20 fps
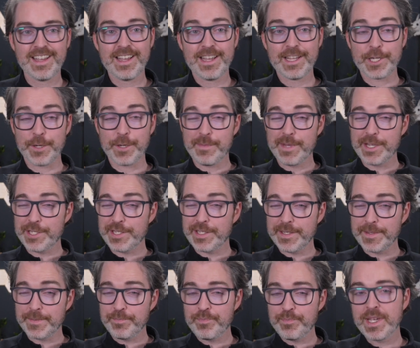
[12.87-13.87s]
Your
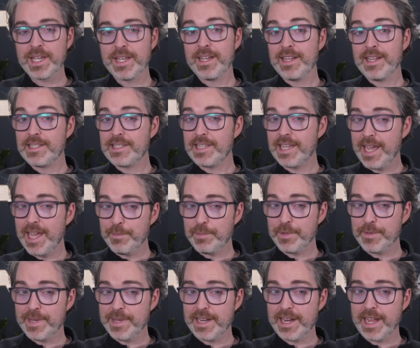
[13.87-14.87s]
mission? To
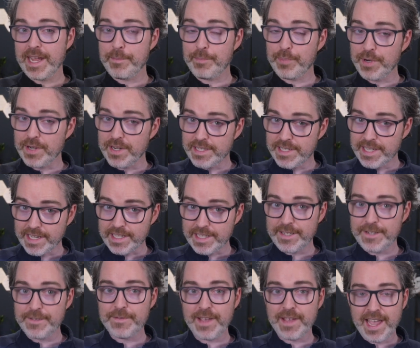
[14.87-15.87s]
implement a
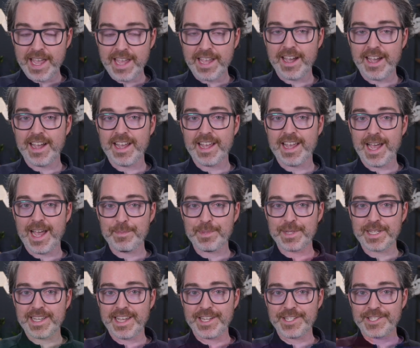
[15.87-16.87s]
predictive AI
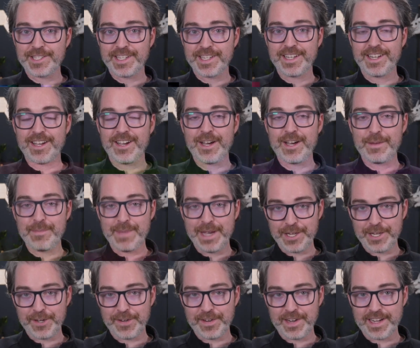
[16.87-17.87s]
application on
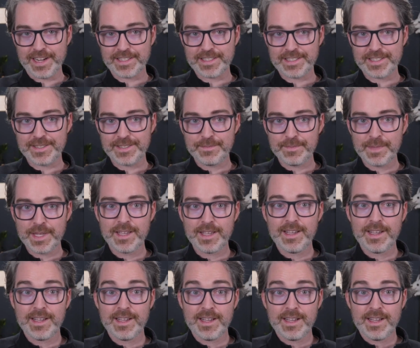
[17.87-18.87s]
MeldRx.
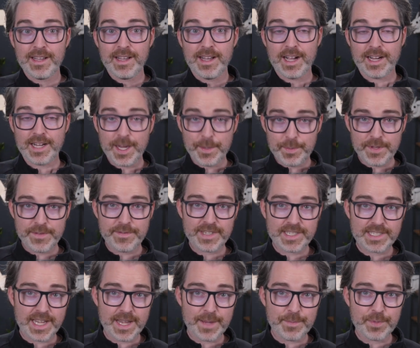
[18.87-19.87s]
A couple of
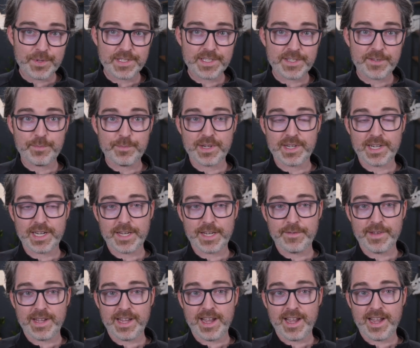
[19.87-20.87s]
examples of
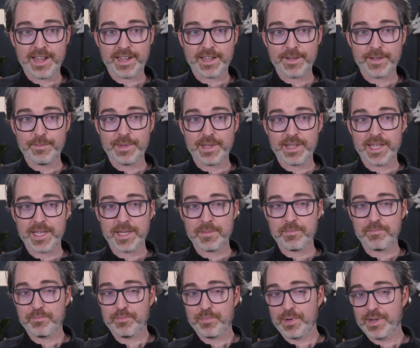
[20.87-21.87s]
predictive AI could be
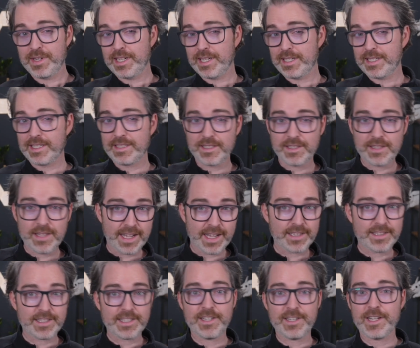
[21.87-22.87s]
predicting the
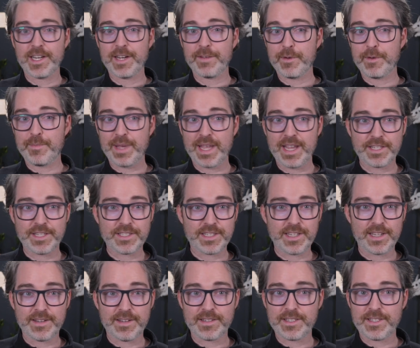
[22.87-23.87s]
likelihood of a
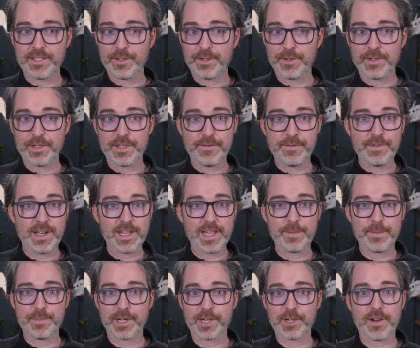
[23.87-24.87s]
patient to
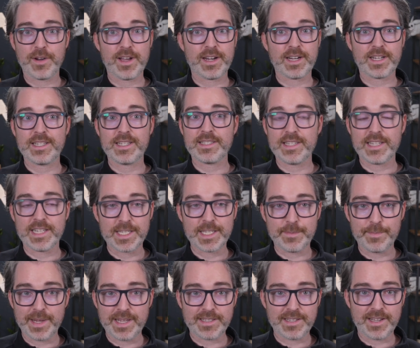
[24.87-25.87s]
develop a chronic
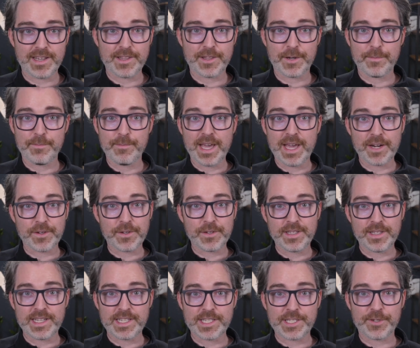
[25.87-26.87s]
disease based on their
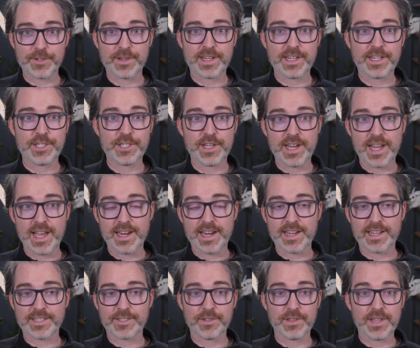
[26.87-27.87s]
medical history,
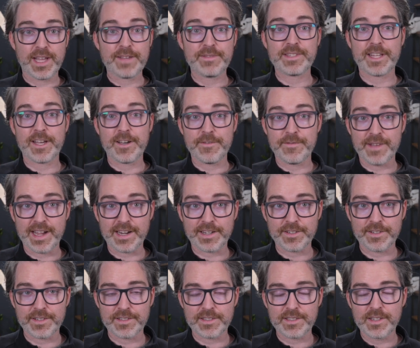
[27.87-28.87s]
genetics, or lifestyle
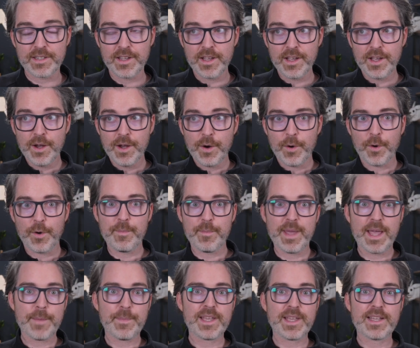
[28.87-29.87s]
factors or
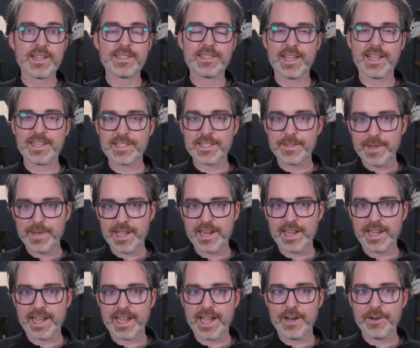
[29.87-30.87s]
maybe it's
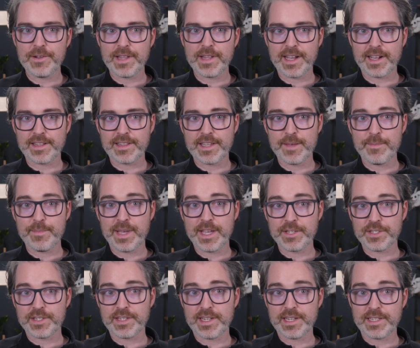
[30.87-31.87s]
estimating how likely a
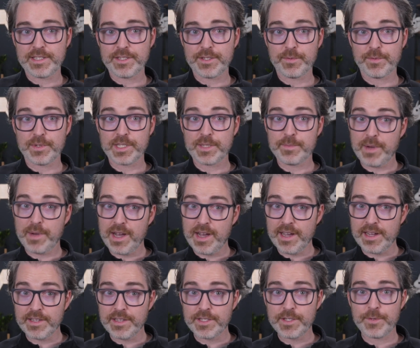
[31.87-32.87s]
patient is to
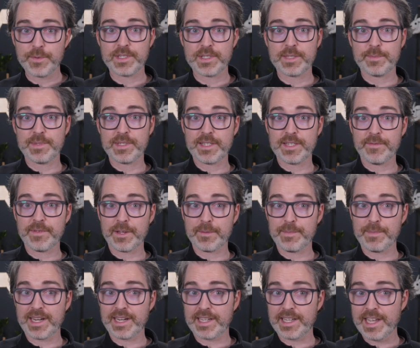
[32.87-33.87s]
respond to a specific
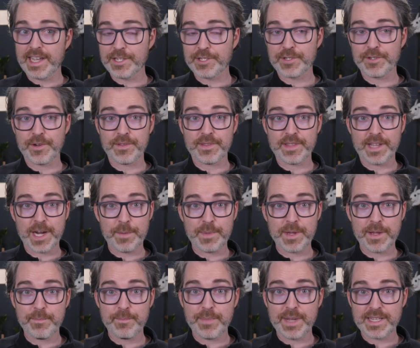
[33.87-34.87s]
medication or
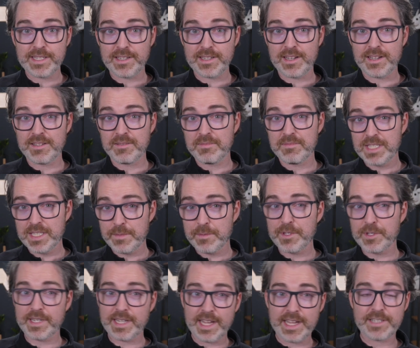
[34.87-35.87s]
therapy based on
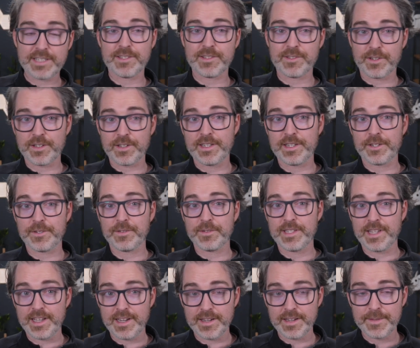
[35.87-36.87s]
similar cases or
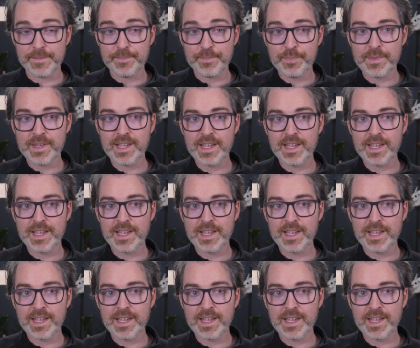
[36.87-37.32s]
clinical data.